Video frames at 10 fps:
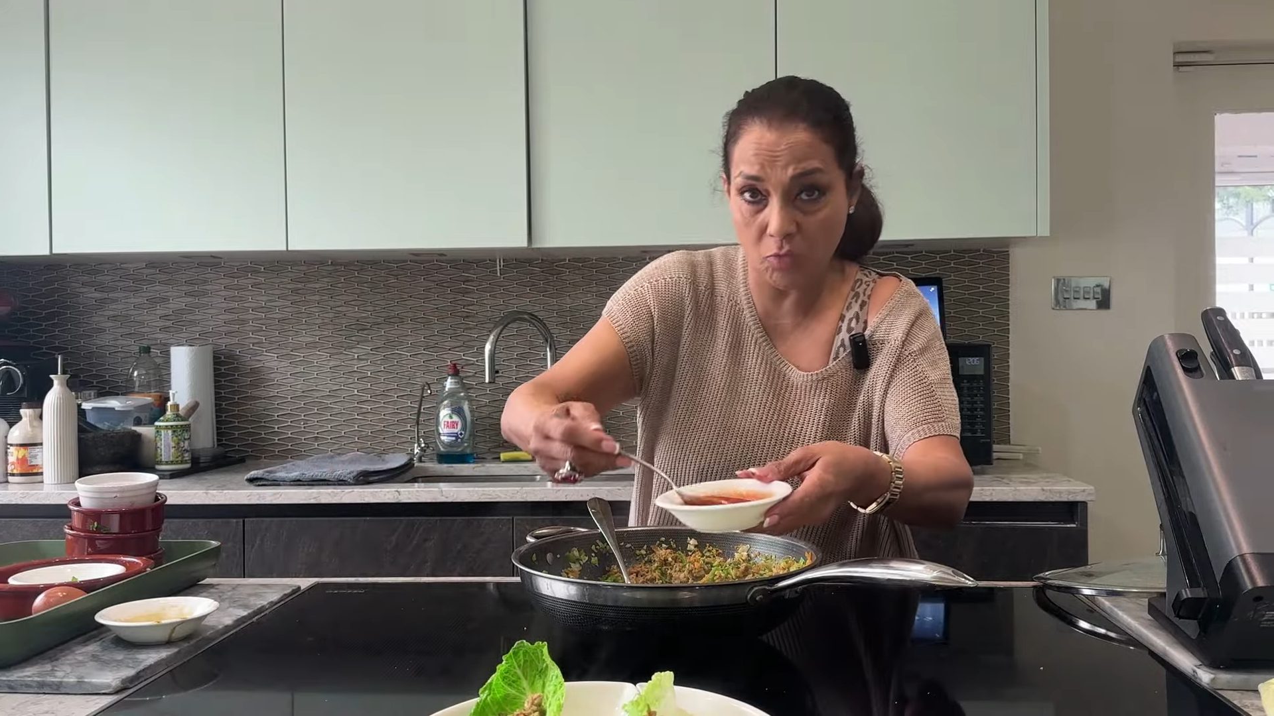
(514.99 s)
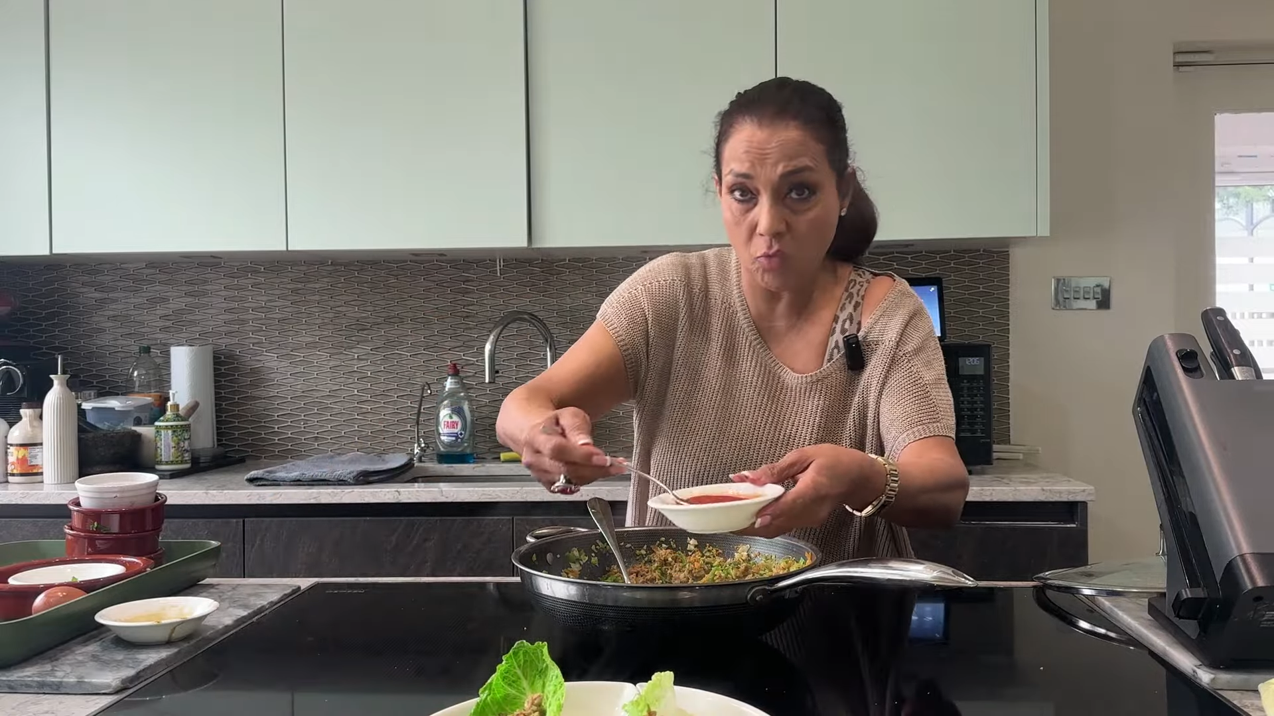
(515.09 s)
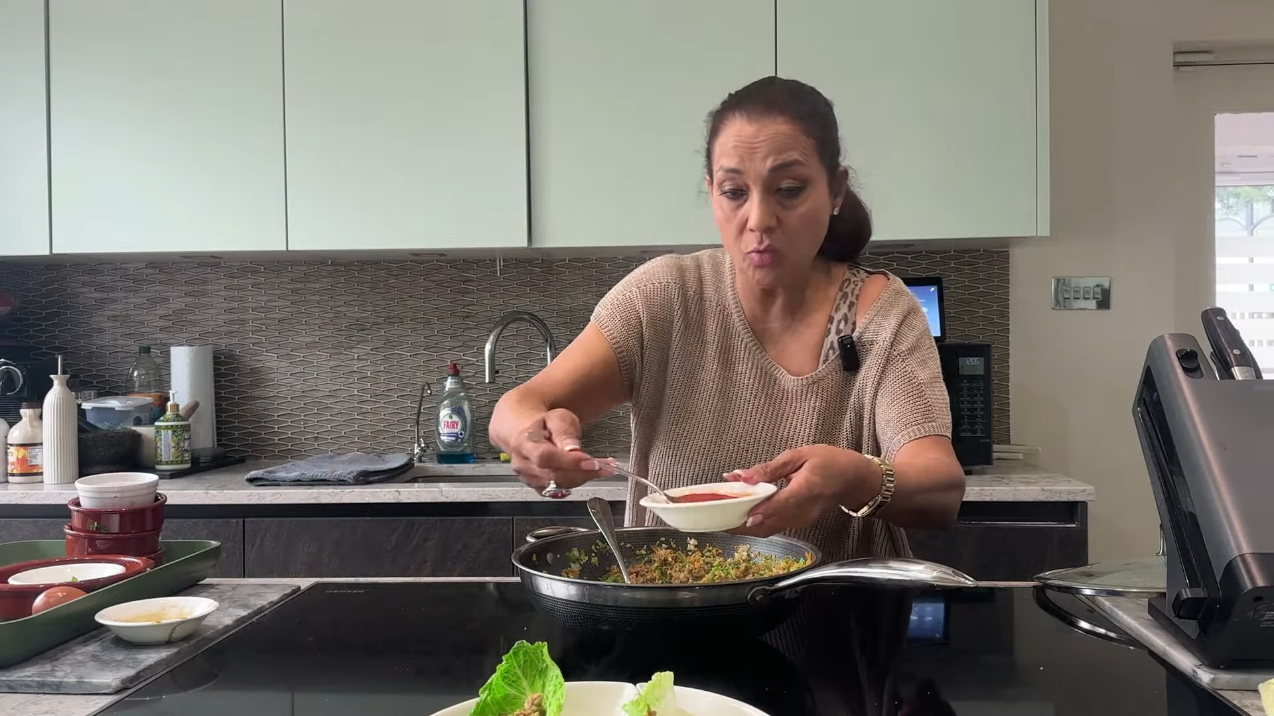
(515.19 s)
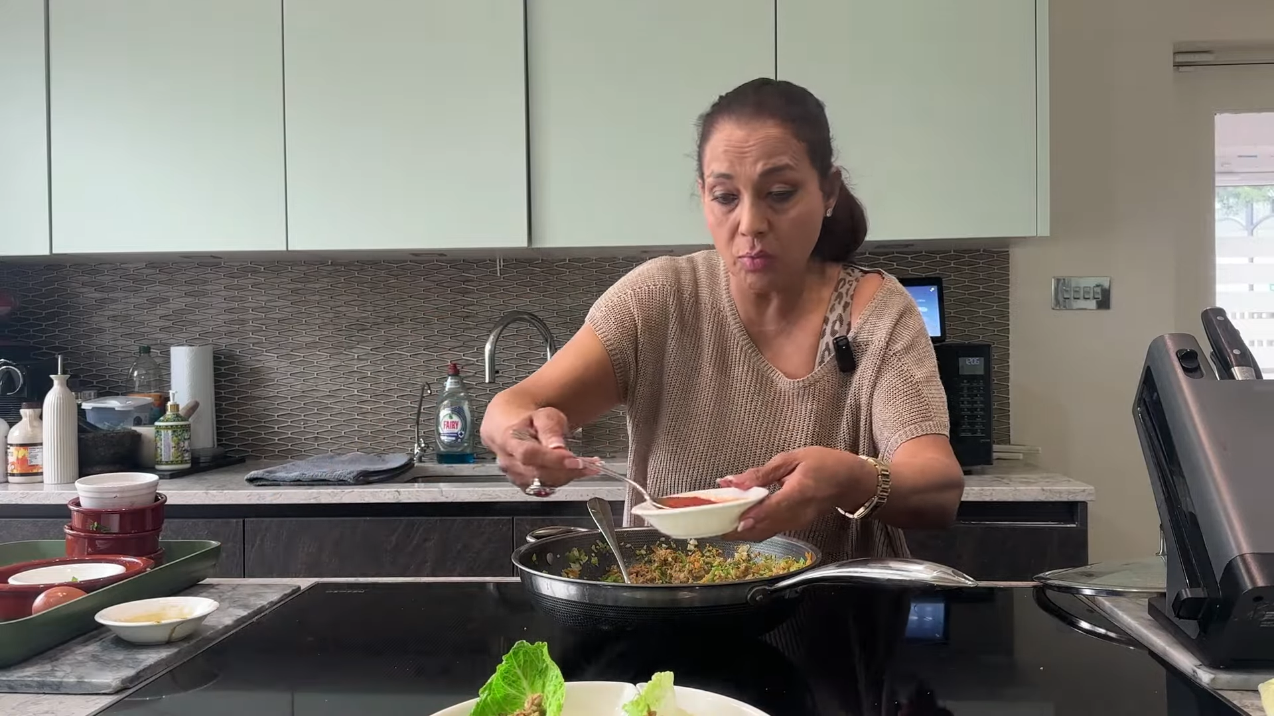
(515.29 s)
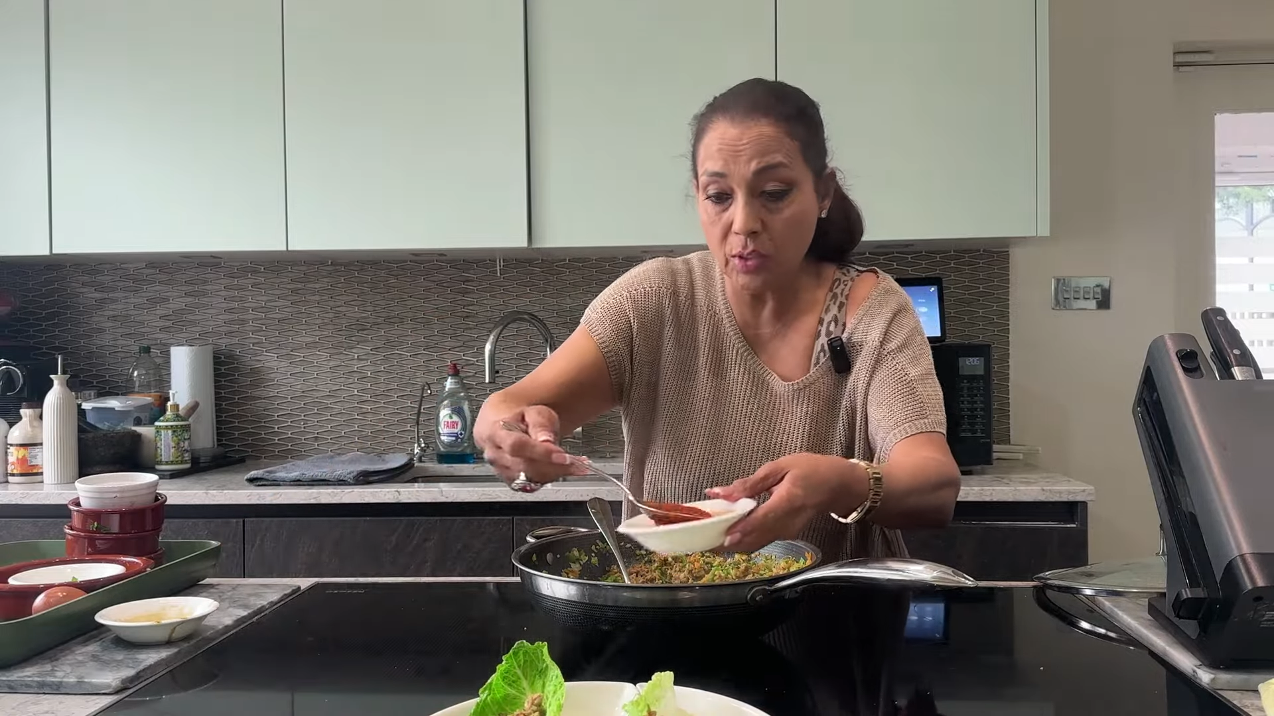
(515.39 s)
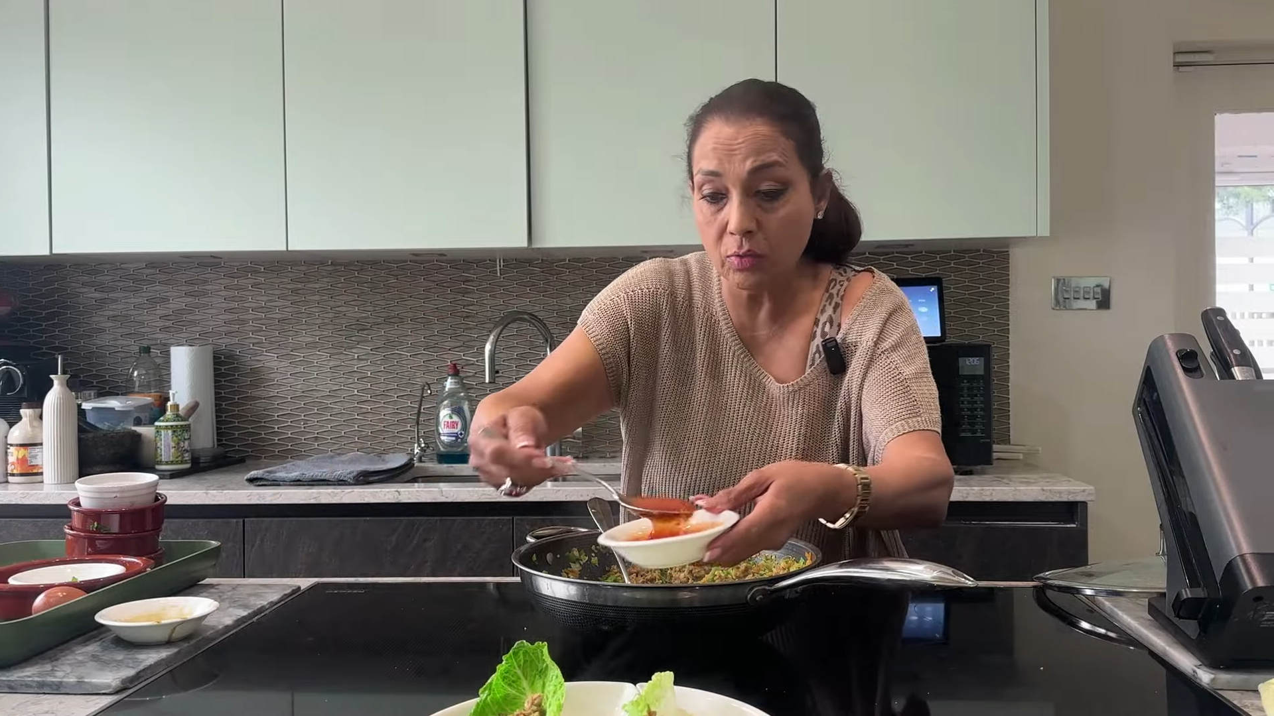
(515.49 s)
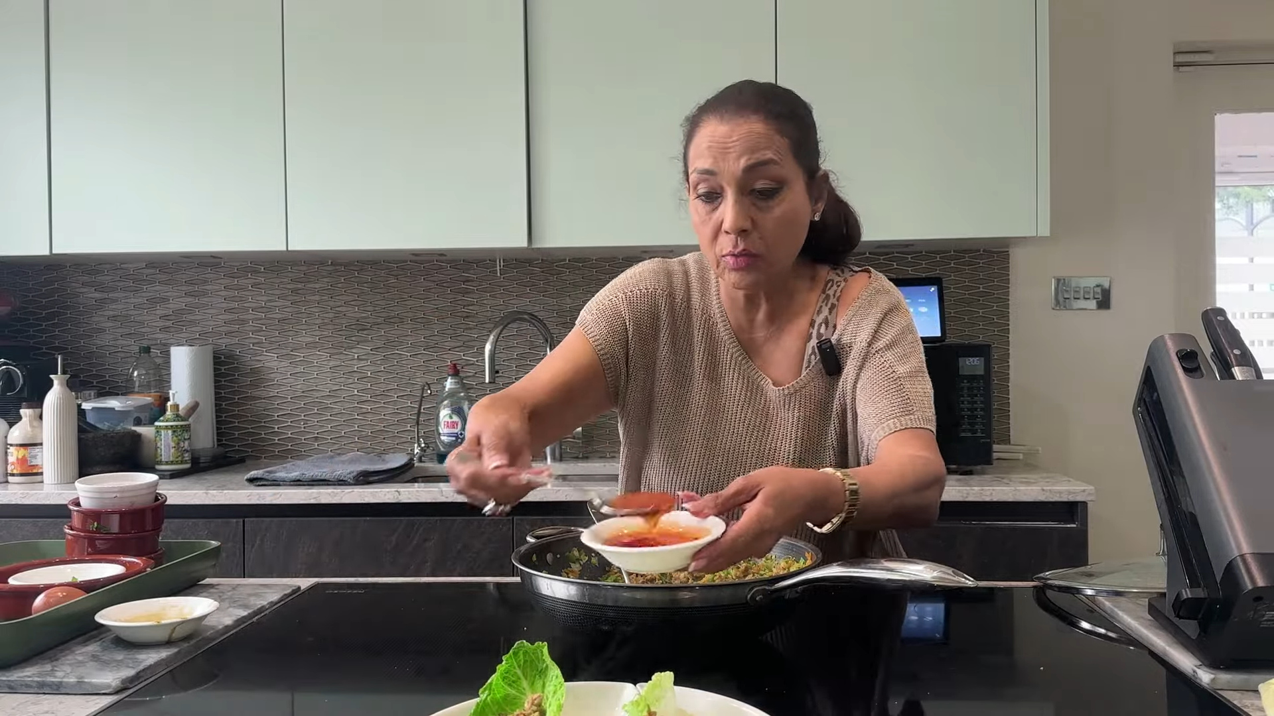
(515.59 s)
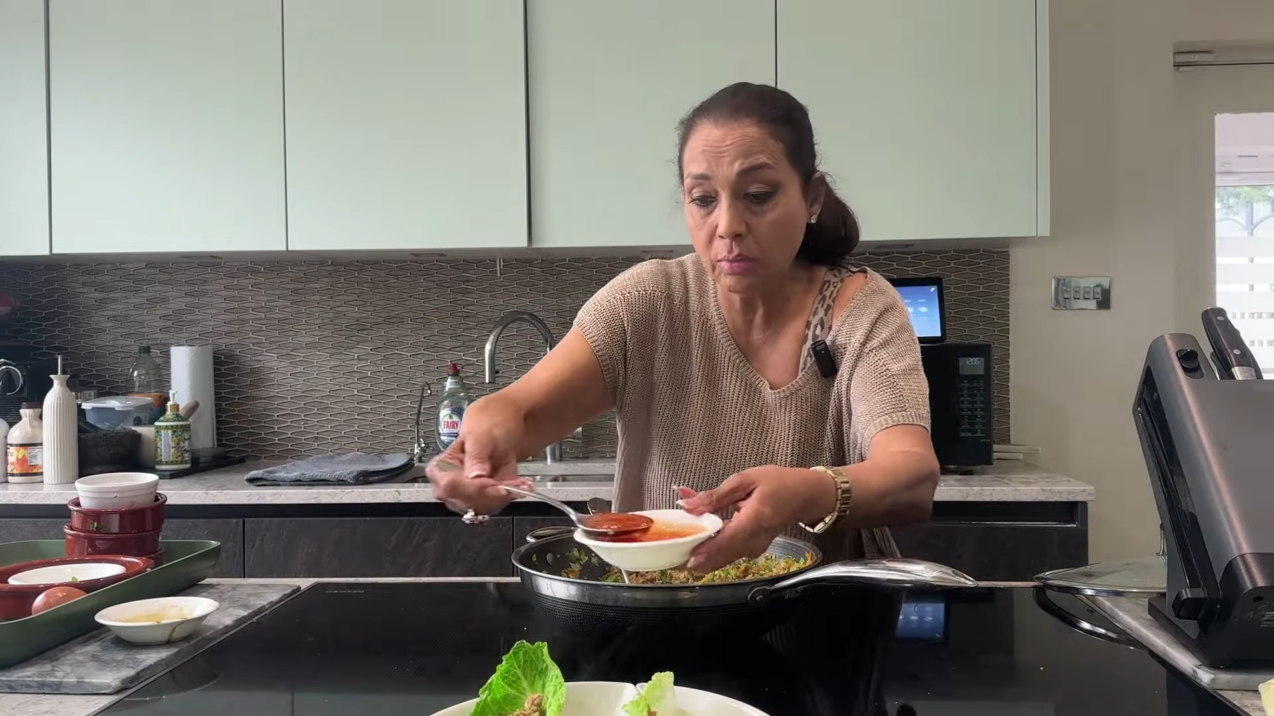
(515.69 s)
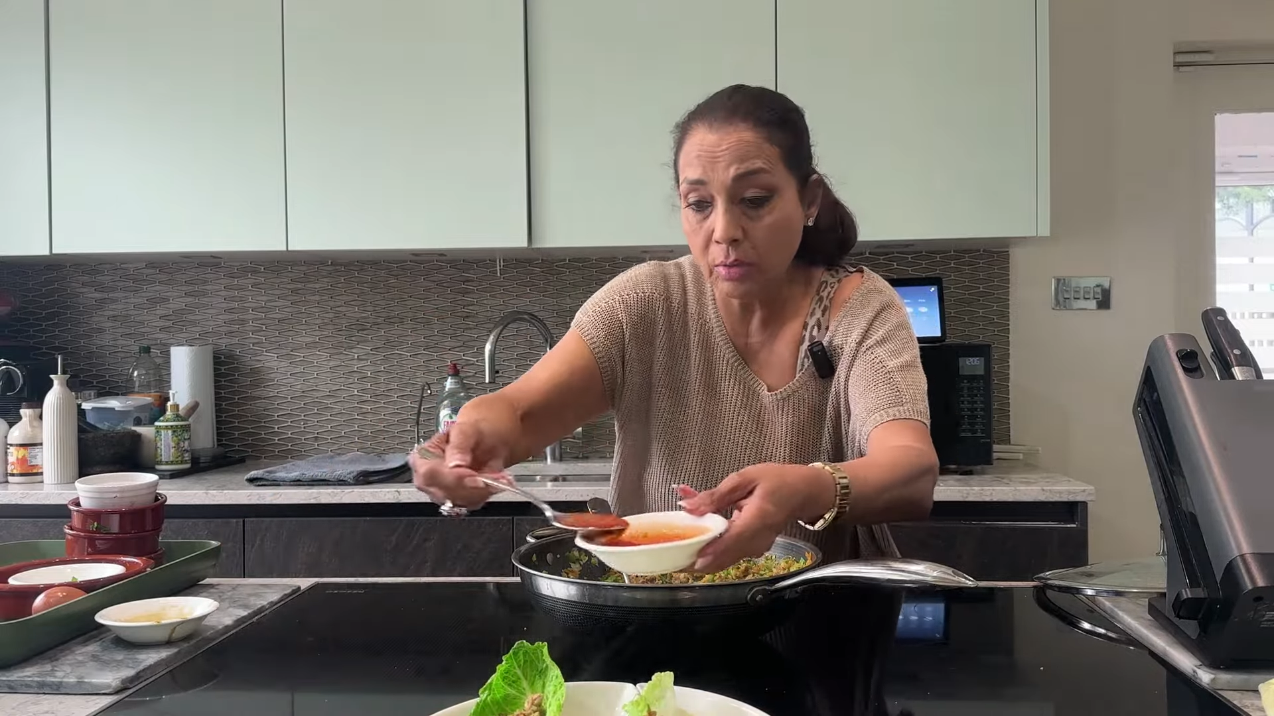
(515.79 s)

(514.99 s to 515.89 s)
wrong with you.